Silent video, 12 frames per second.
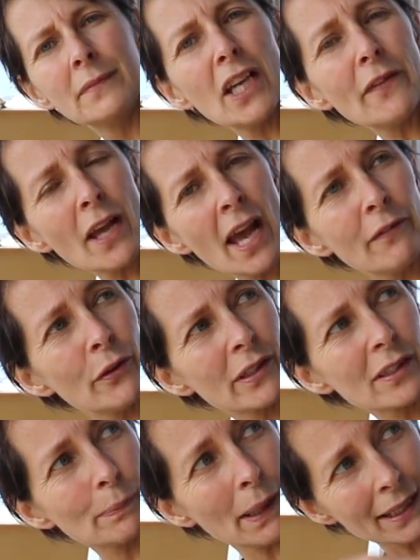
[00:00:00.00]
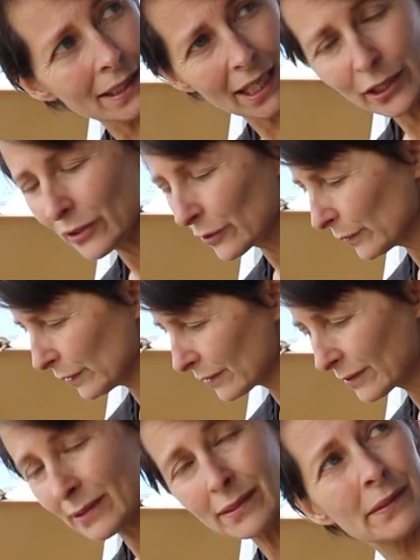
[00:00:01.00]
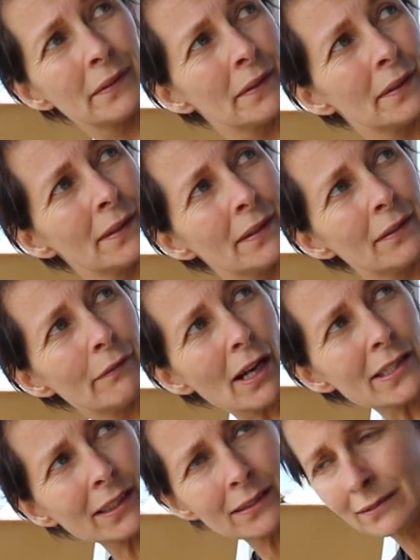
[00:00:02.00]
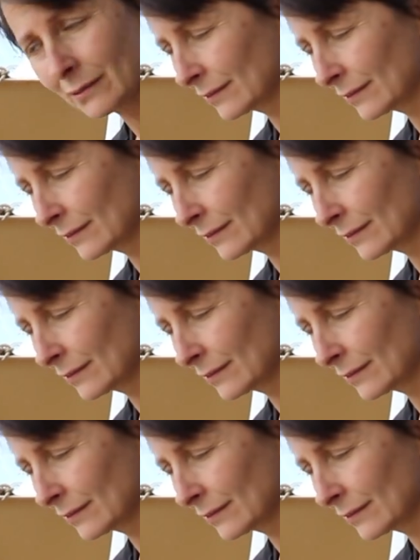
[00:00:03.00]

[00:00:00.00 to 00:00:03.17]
Toby, have you explained how you're doing this routing?